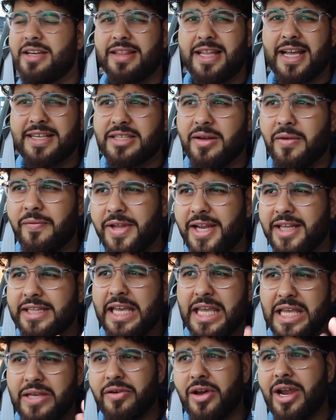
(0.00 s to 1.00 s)
That's something that
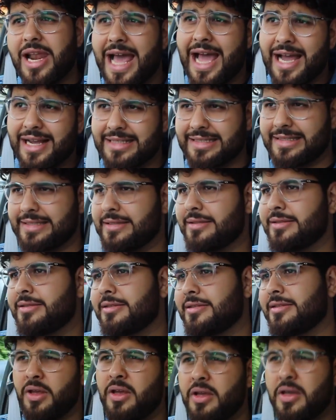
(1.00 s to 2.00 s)
the Evo lacks.
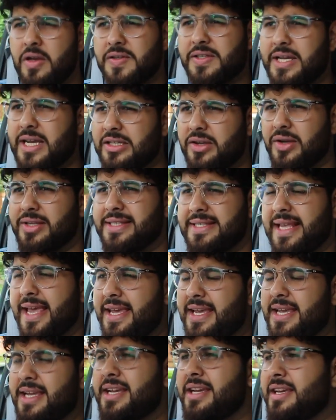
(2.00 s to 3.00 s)
So as I was
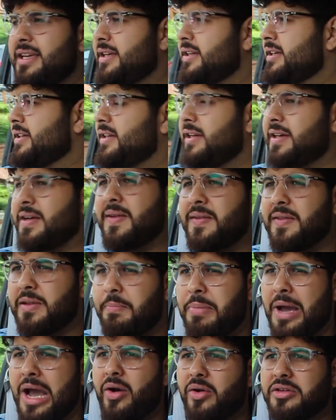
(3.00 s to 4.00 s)
saying, the
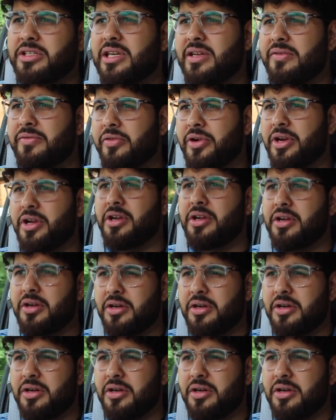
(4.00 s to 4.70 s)
power delivery